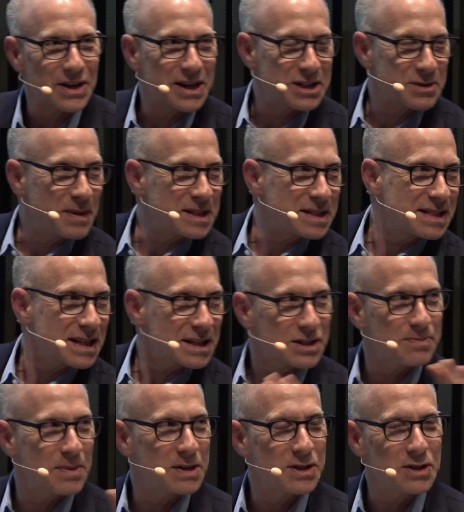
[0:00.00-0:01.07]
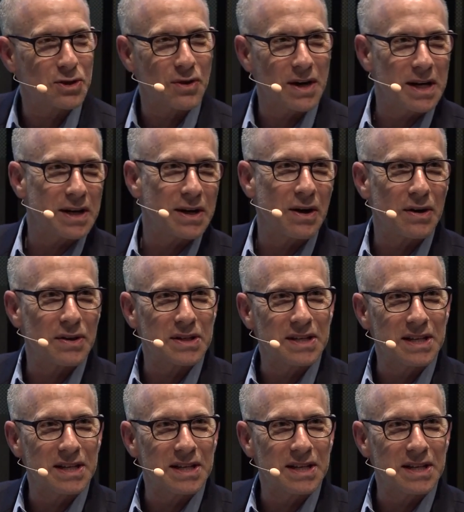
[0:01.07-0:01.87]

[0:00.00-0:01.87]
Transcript: and I spend six months training all the